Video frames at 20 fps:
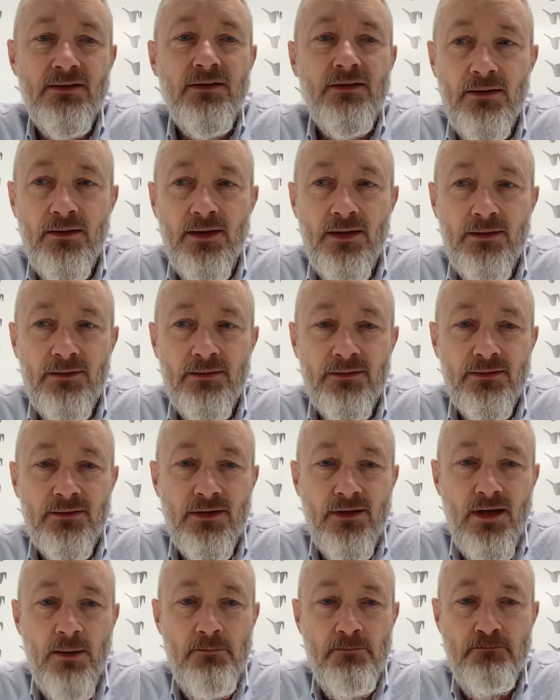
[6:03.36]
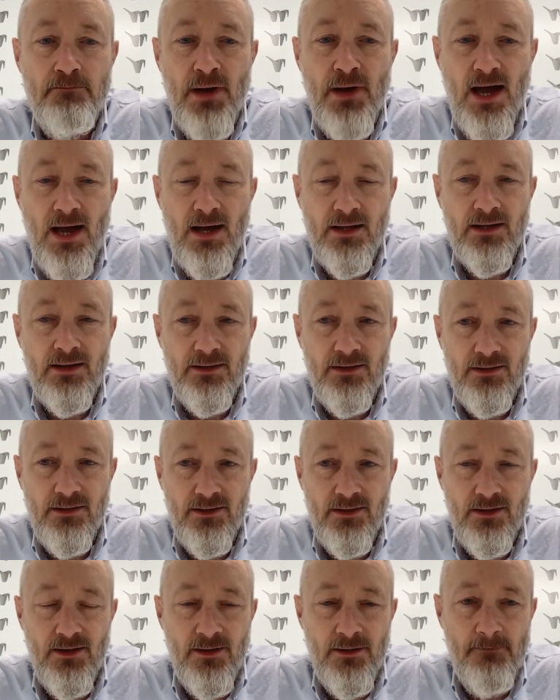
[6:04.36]
and come back
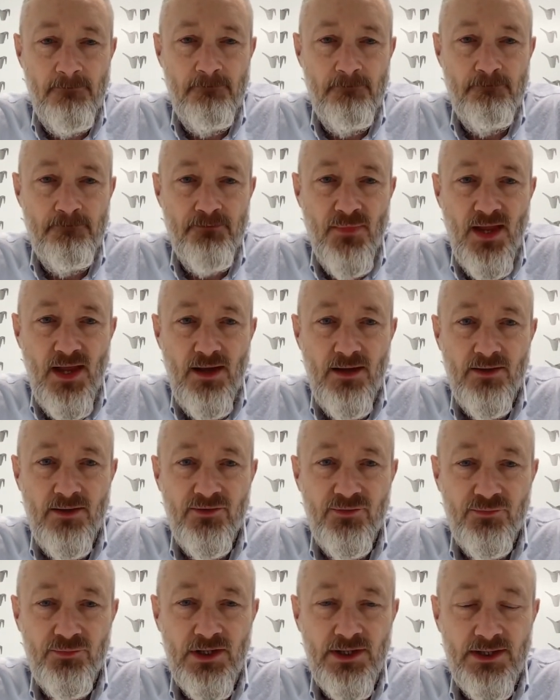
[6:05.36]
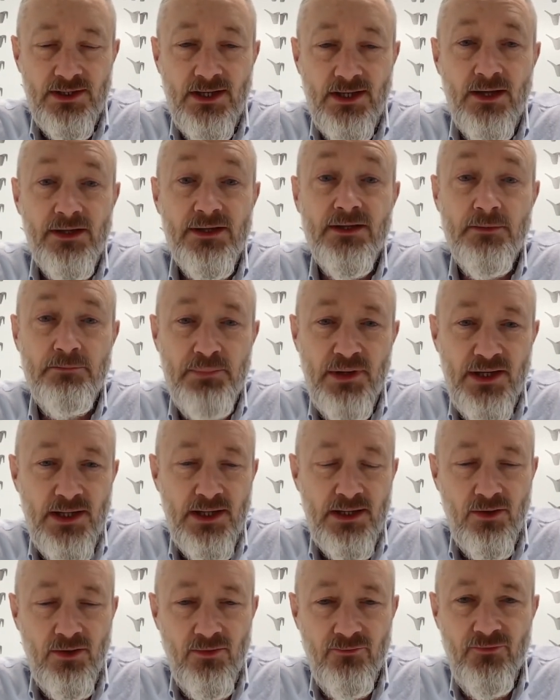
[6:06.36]
as really an
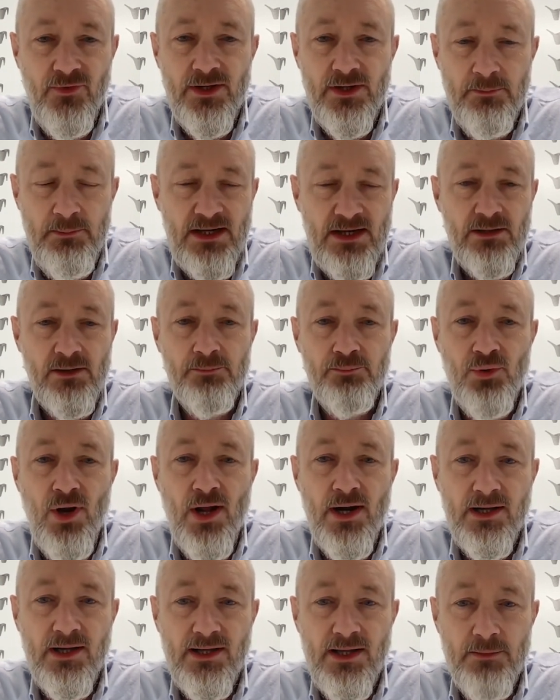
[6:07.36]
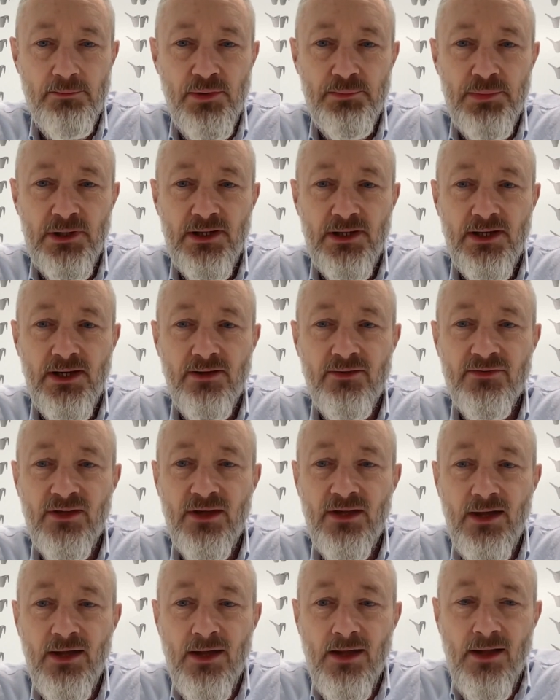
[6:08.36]
underpinning of fundamental product capabilities.
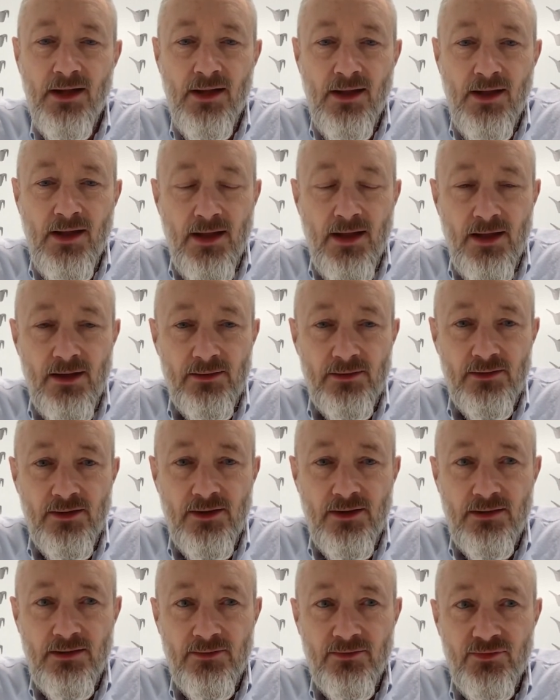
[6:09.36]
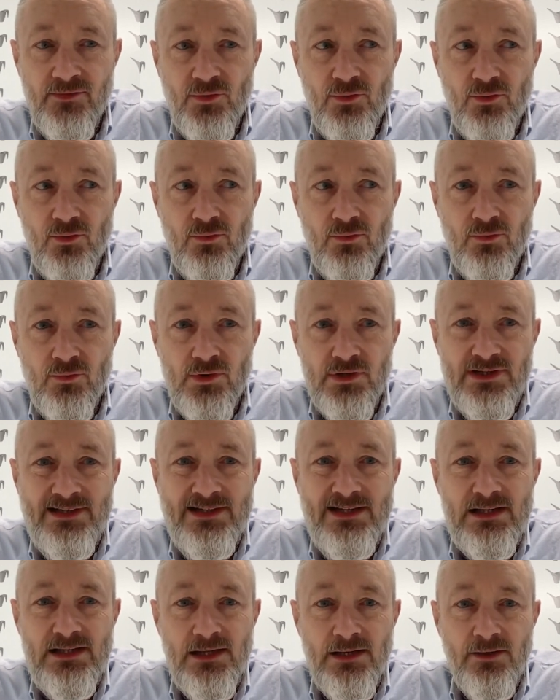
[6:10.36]
And so
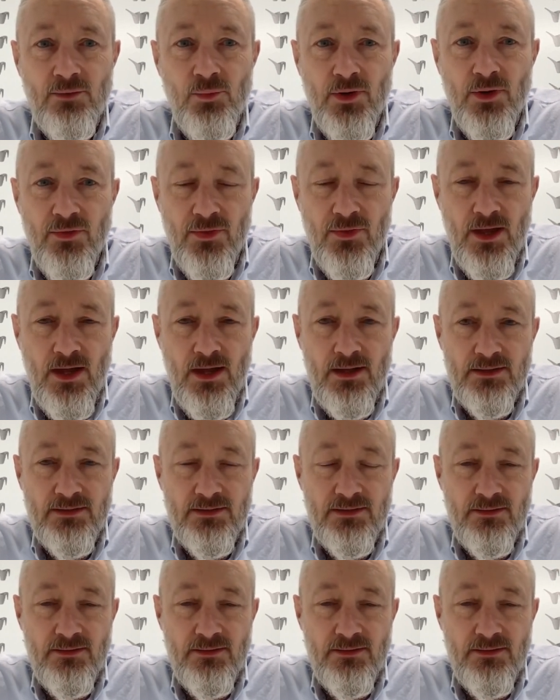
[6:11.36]
dealing with that